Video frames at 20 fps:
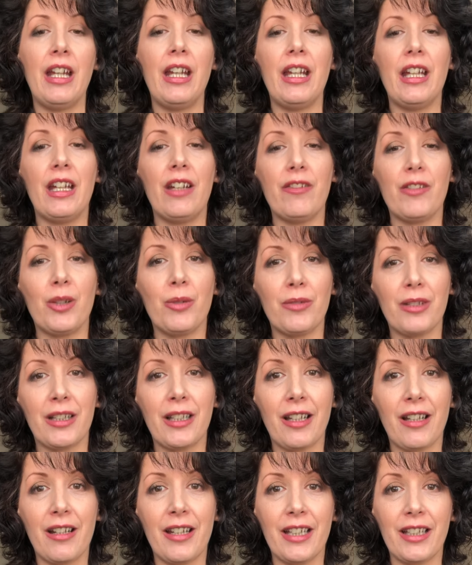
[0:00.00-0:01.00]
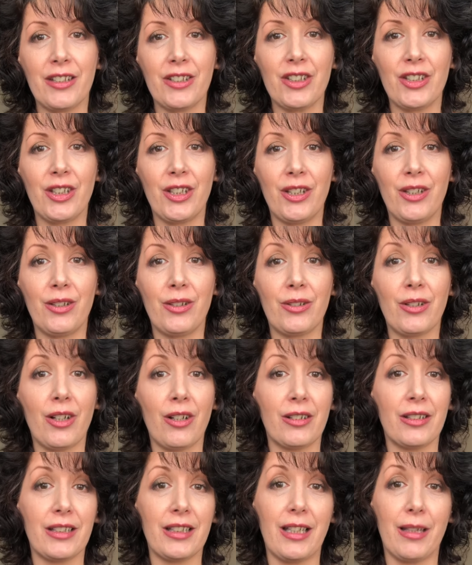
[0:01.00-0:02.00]
If you would like to
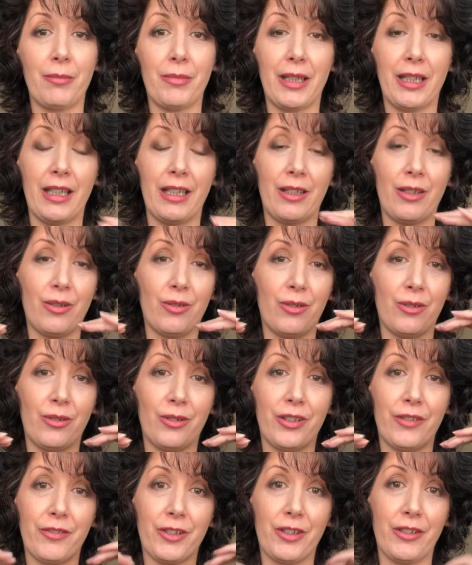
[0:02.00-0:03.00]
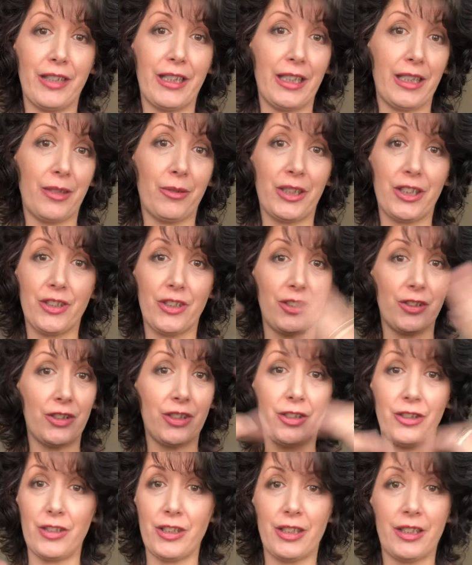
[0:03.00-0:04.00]
contact me, or you've got any questions,
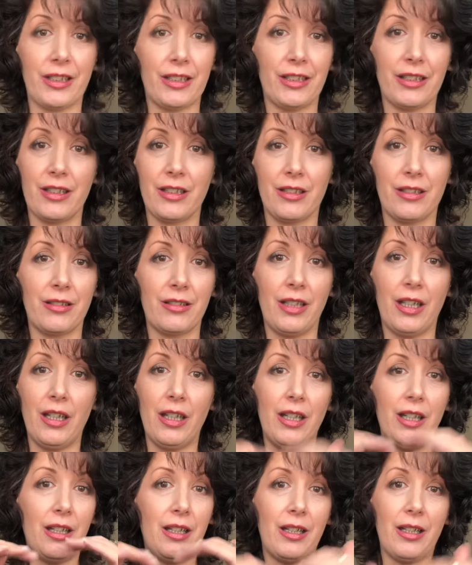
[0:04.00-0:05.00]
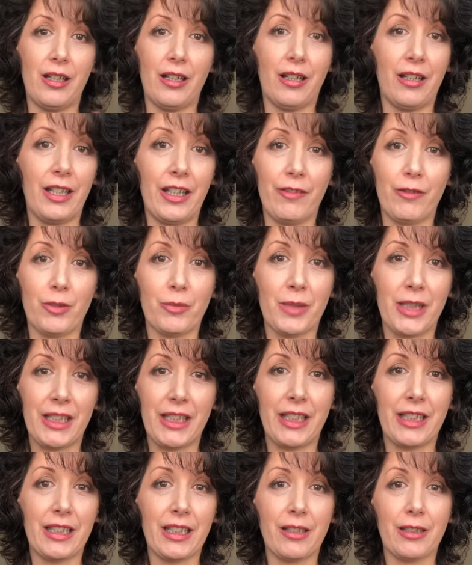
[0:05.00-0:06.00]
you know, just, I'll leave all my
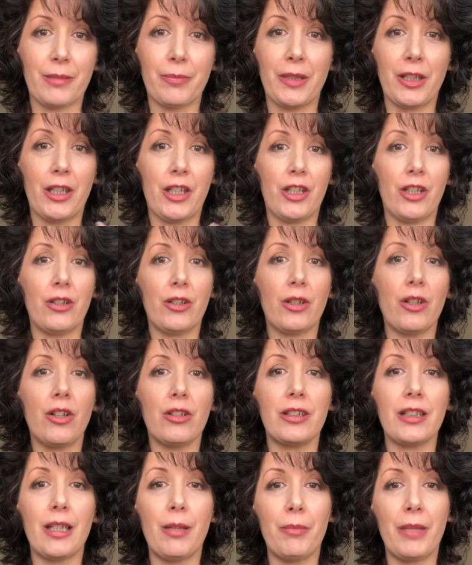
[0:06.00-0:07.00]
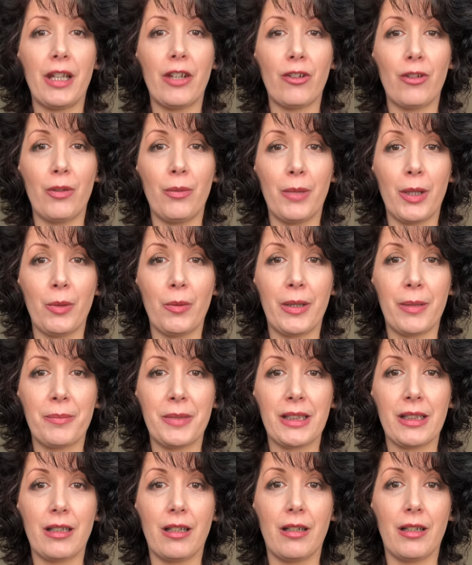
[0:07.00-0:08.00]
details below. You can contact me through my
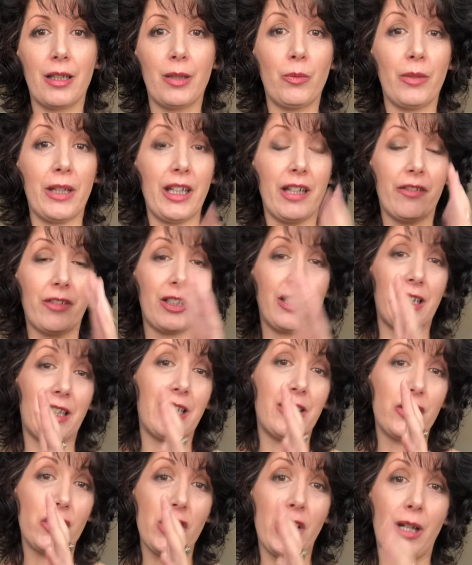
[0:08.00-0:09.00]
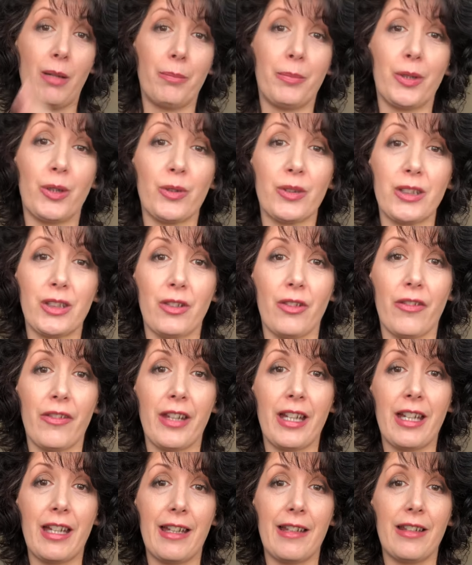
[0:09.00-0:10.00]
website. We have a little chat box on
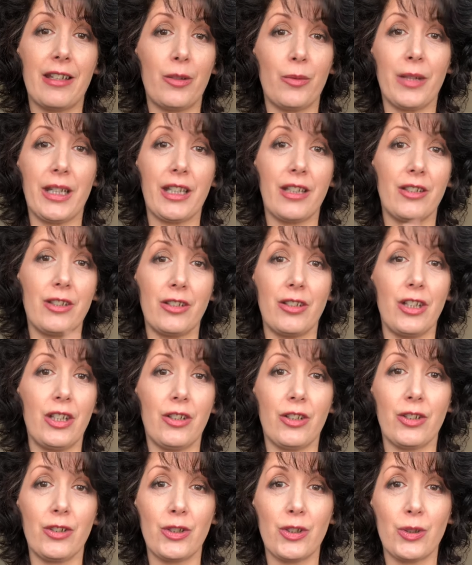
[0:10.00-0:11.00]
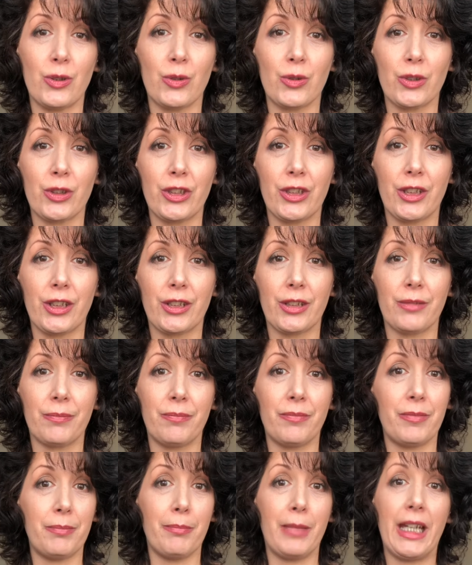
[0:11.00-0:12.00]
there that you can talk to
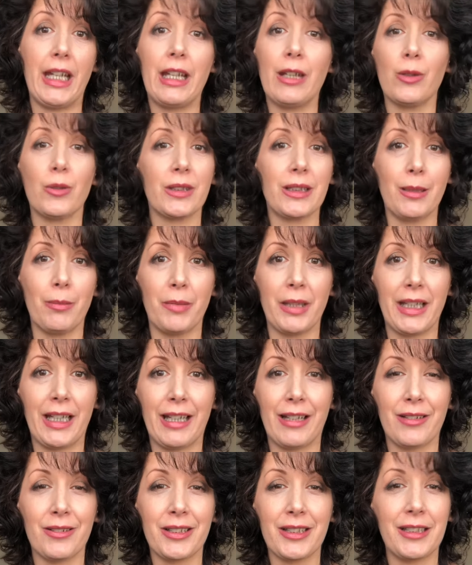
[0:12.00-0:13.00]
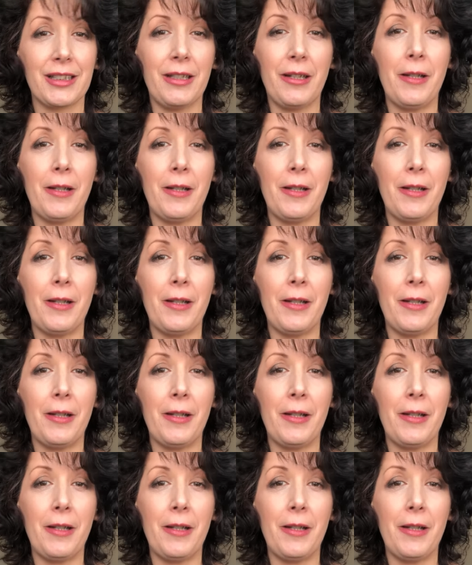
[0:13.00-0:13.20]
me or somebody else,